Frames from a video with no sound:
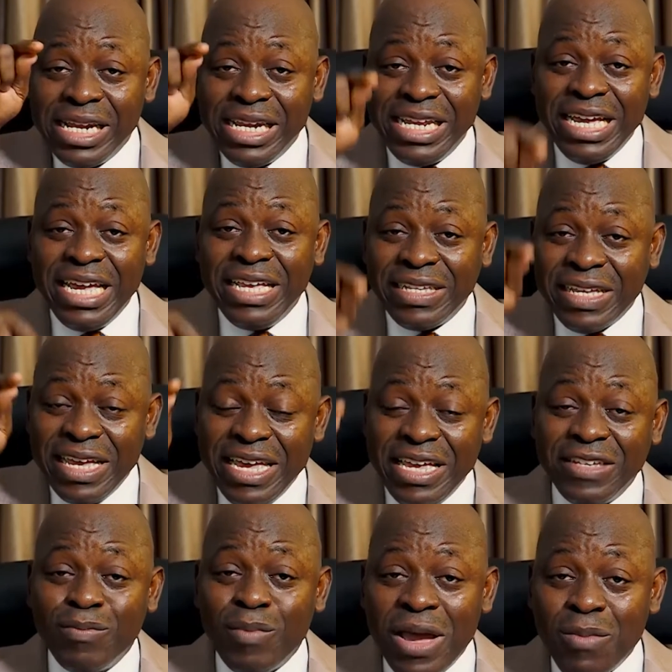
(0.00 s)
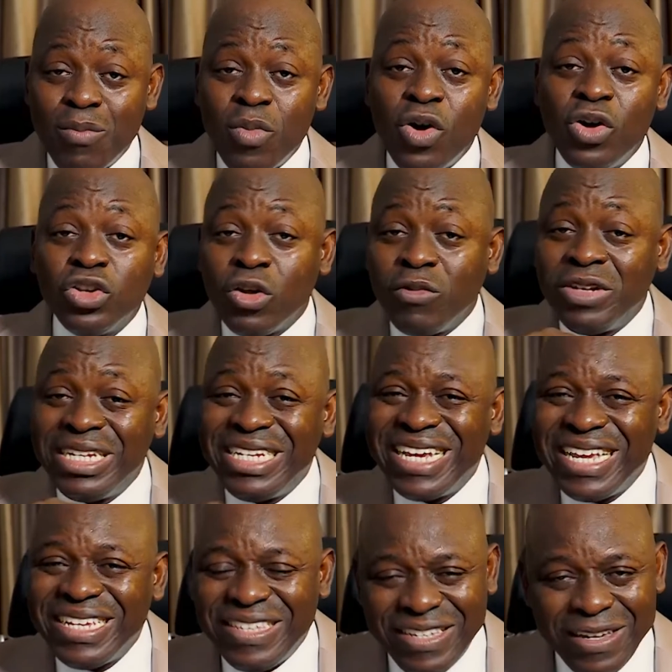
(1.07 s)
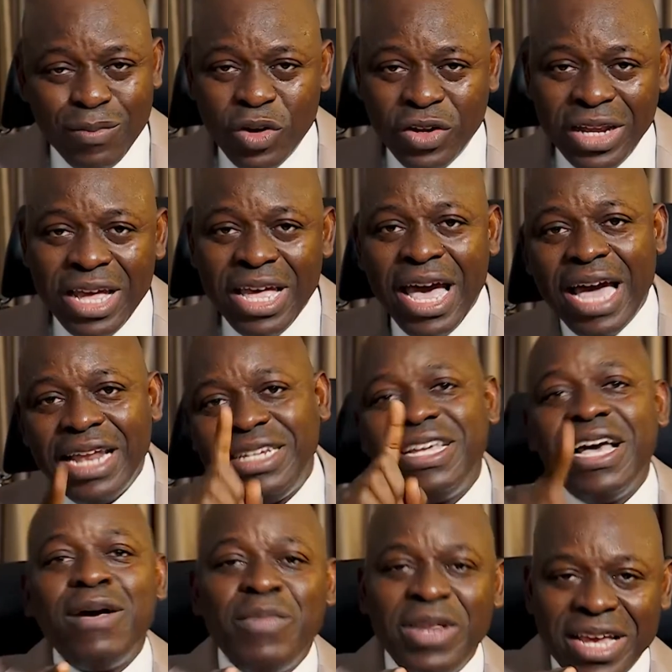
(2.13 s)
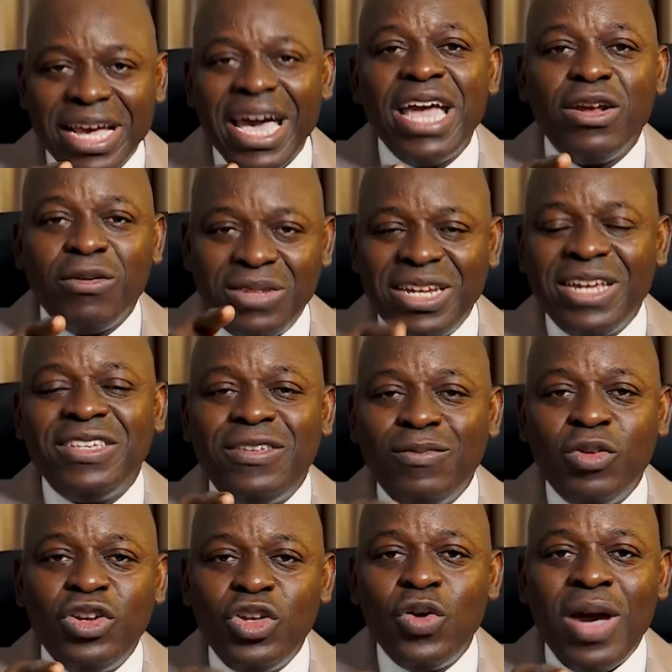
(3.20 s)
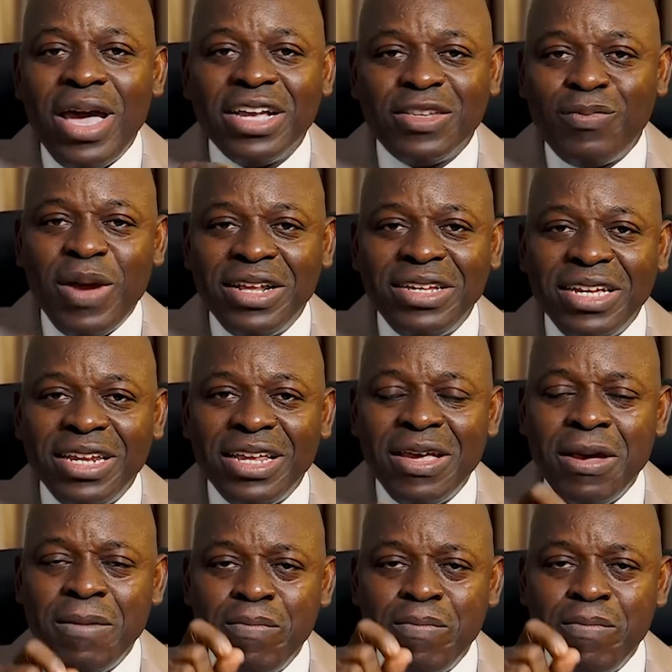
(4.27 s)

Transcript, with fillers: This is my month of testimony. And tell me the kind of testimony you are expecting.